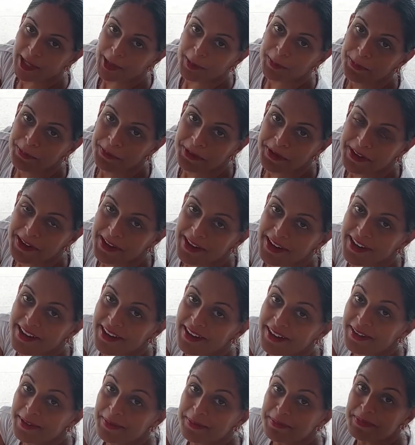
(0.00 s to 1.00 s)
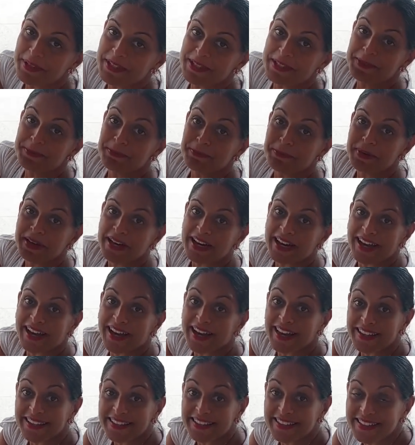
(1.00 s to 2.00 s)
Deborah, Miss
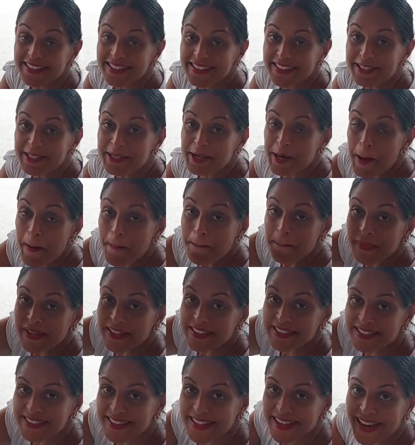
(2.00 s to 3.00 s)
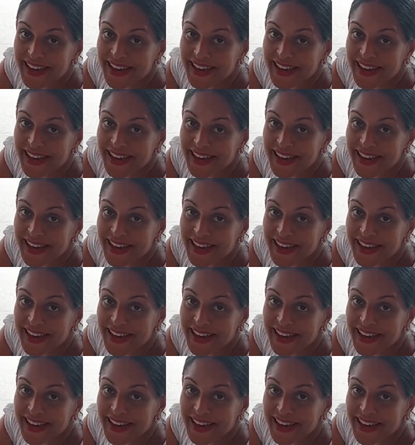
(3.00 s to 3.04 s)
Marlene, Miss